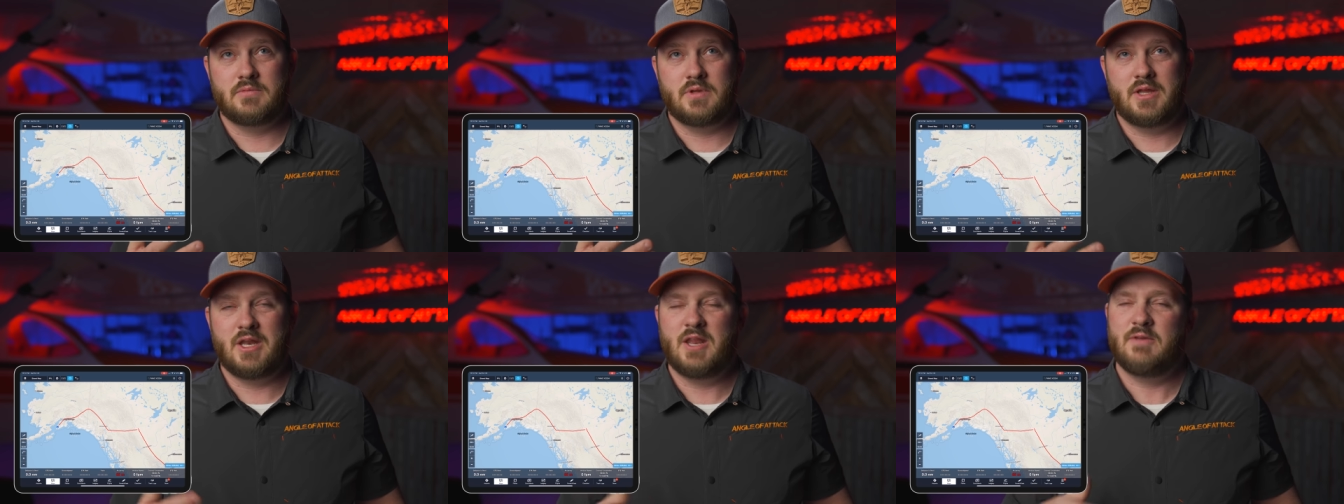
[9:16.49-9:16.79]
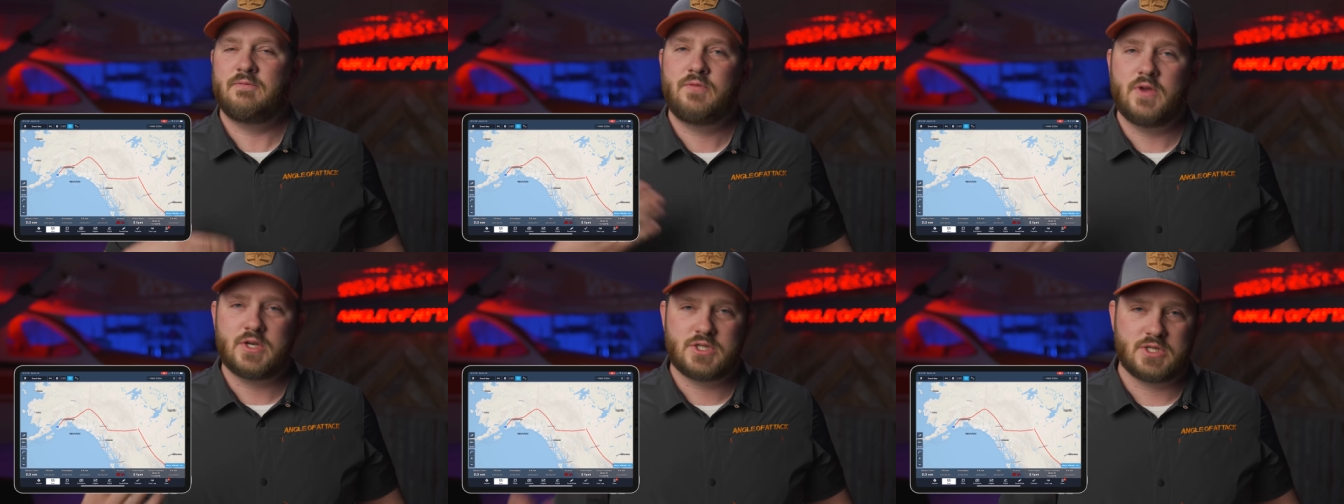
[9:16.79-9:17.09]
an
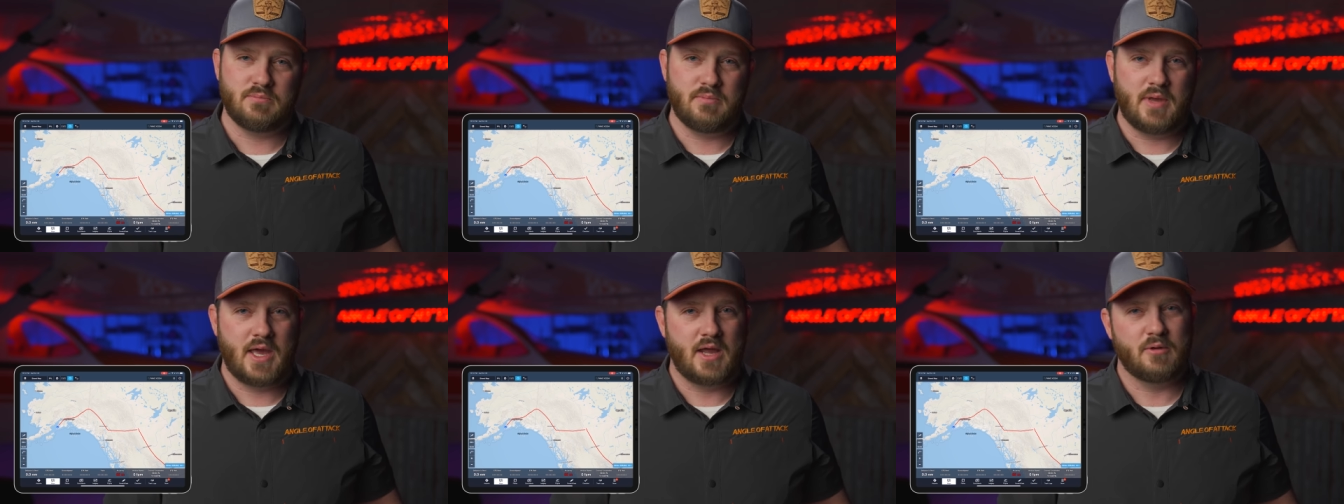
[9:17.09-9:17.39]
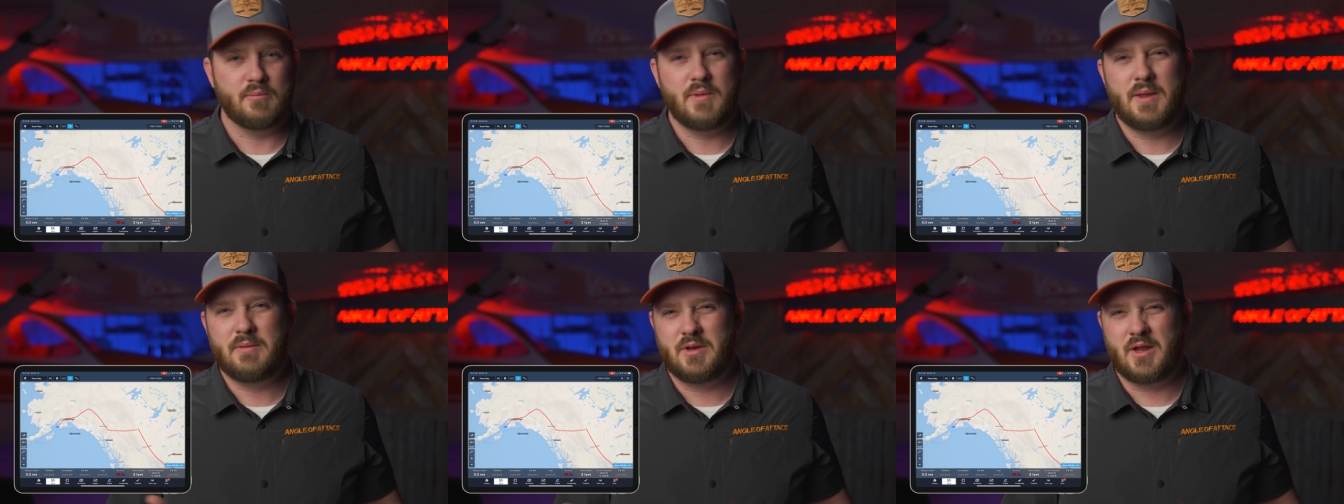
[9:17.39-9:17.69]
efficient
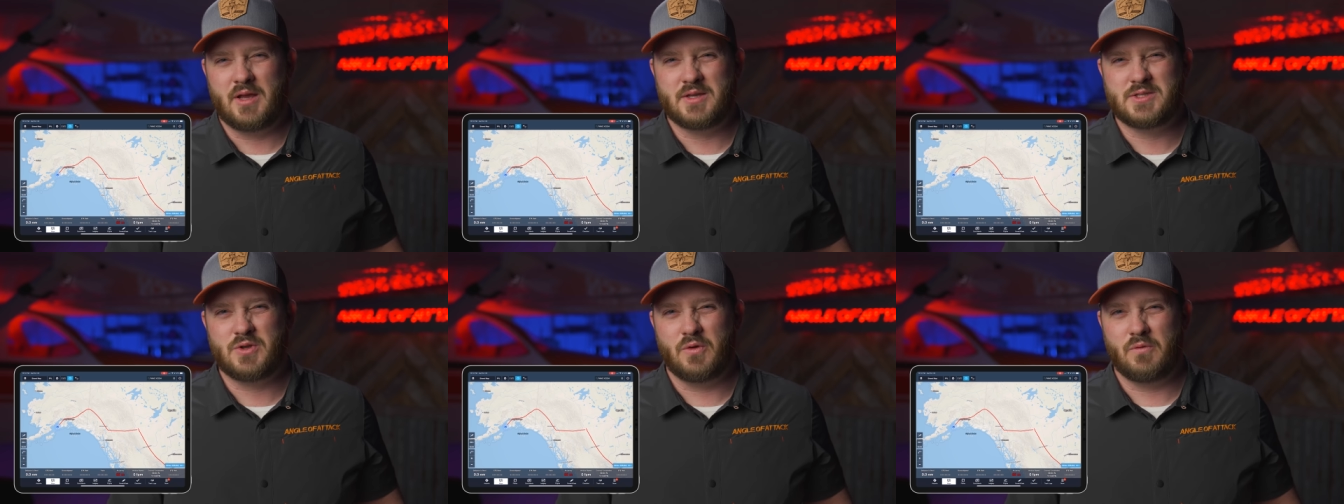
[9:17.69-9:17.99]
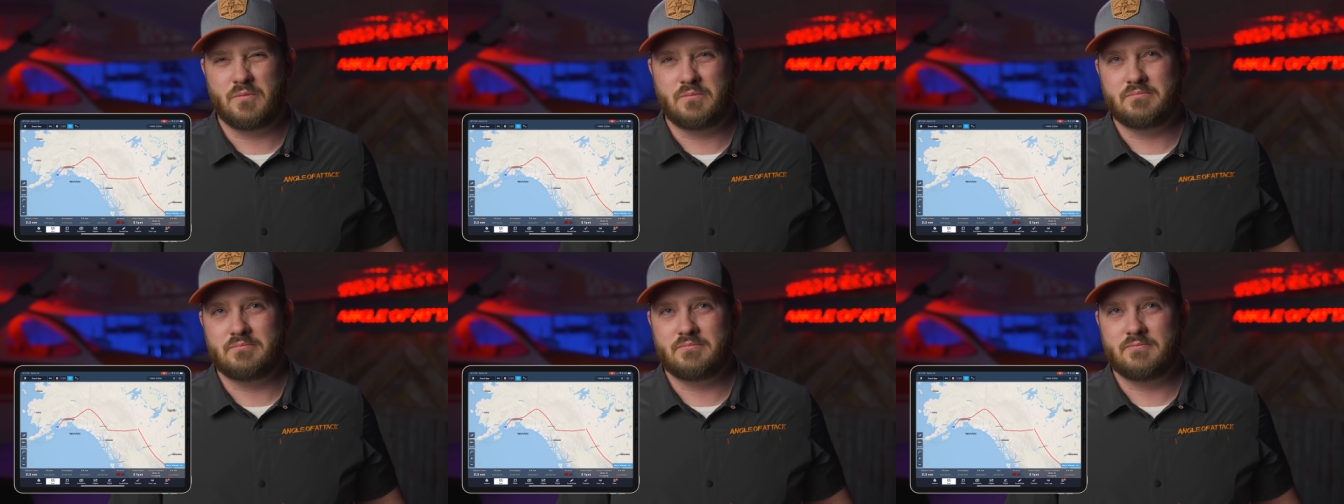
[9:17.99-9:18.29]
manner. Maybe not
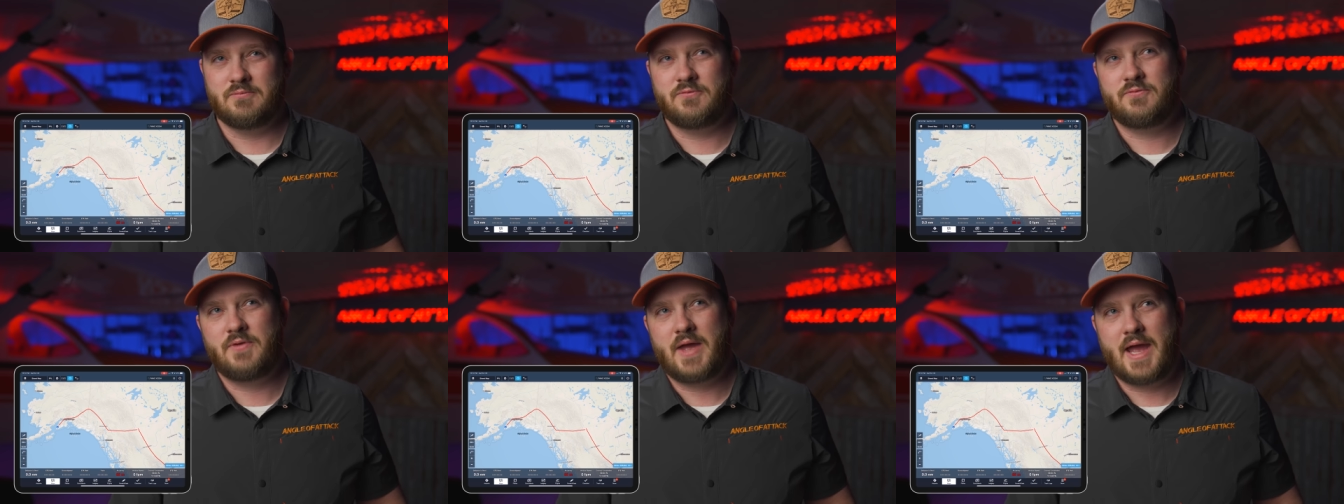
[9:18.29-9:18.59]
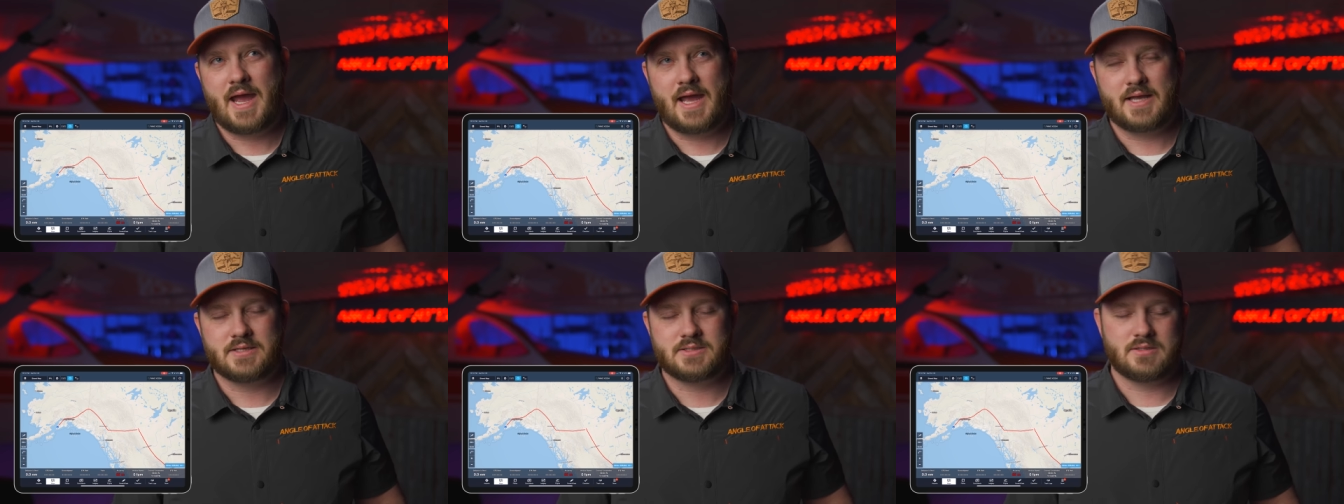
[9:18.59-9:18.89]
so
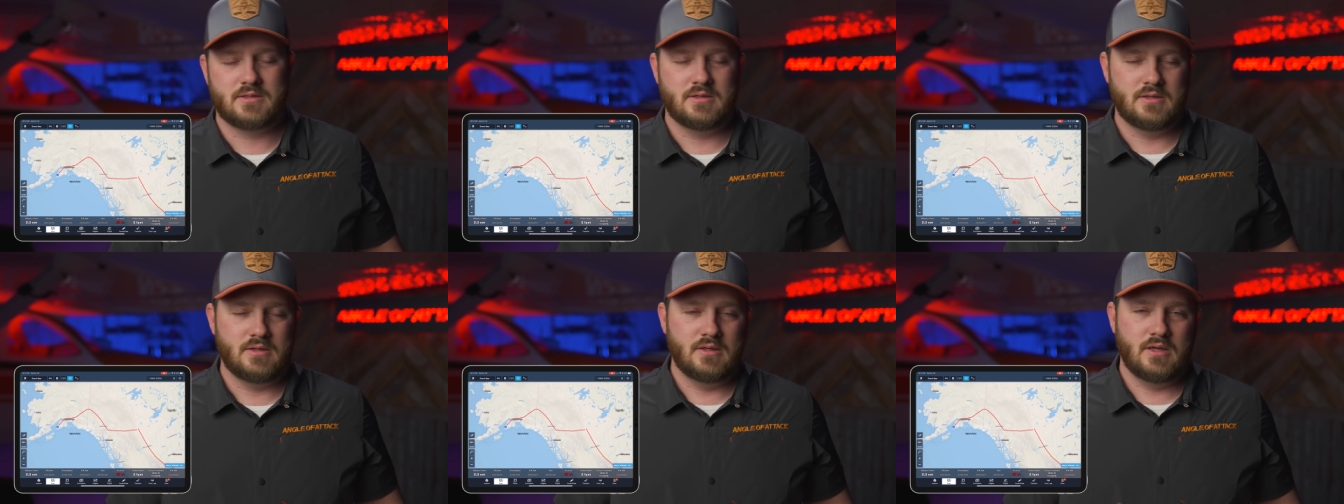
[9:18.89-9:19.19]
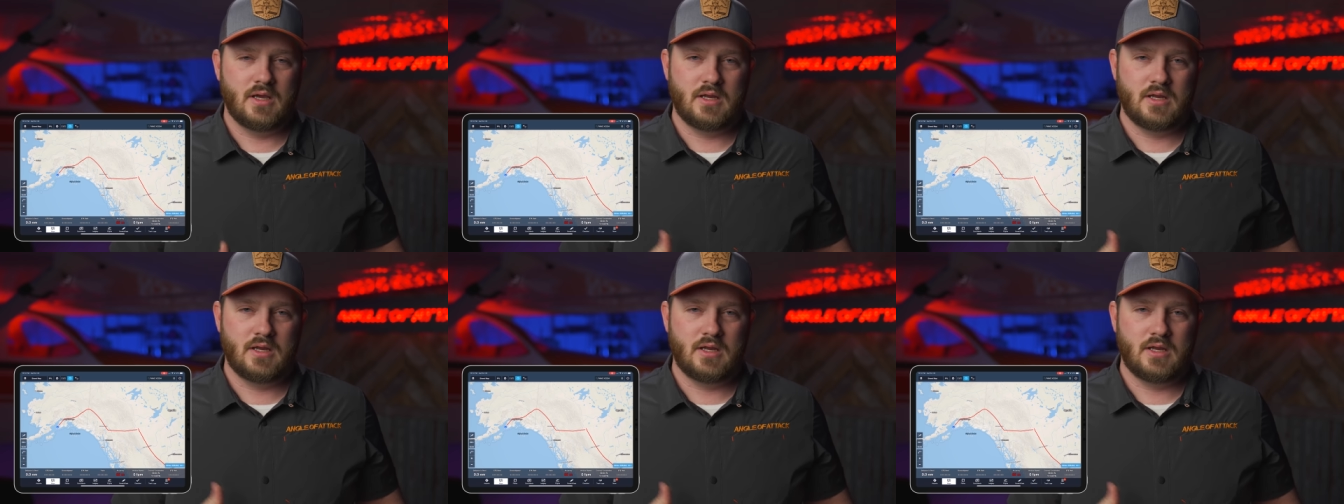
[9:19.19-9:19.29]
fast.